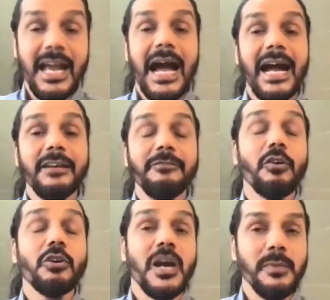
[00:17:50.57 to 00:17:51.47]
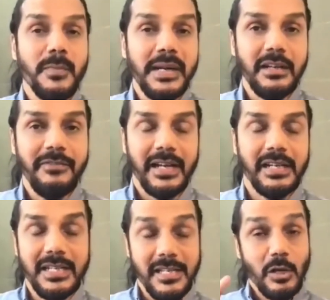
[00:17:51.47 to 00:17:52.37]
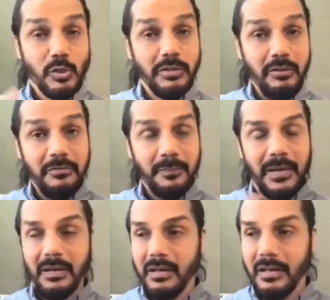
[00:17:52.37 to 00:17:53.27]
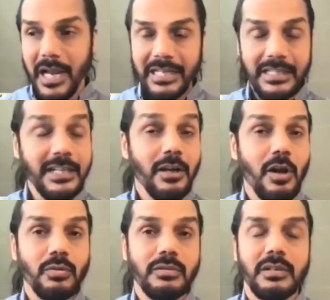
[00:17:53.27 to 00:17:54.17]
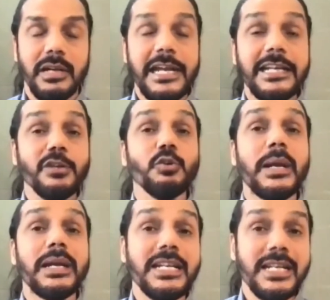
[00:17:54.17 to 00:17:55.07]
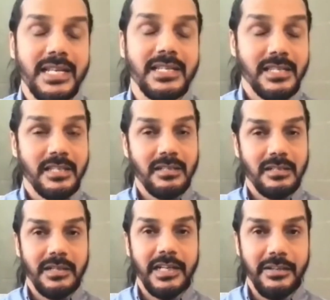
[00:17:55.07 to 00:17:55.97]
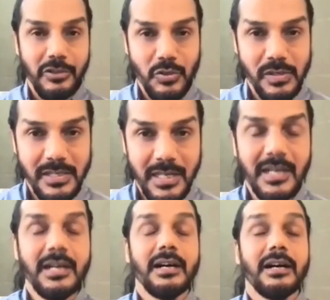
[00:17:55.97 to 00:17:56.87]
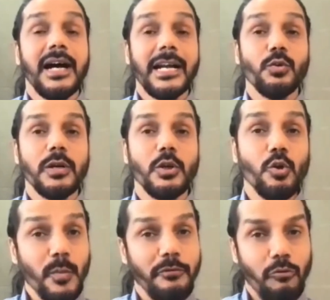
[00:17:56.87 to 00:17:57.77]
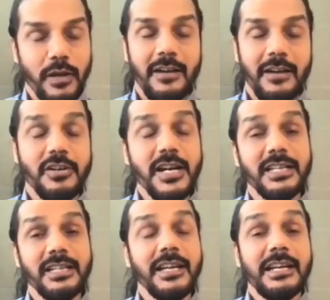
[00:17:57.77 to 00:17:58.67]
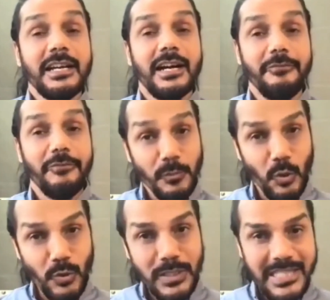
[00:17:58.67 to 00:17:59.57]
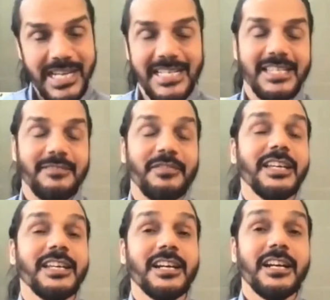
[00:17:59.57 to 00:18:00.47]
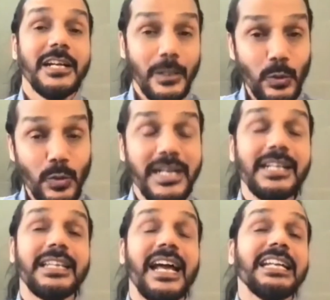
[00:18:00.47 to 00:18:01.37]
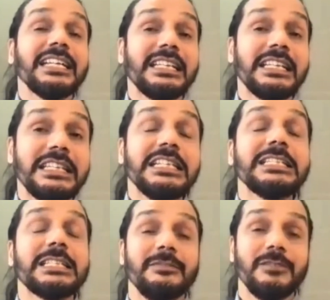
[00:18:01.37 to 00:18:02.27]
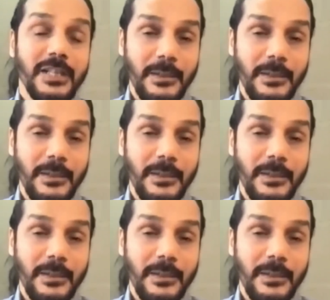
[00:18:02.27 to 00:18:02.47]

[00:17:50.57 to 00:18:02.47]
and for sharper mental faculties. So there were, I think, around 18 to 20 tests the individuals had to undergo before and after. And from those tests, we concluded that these were the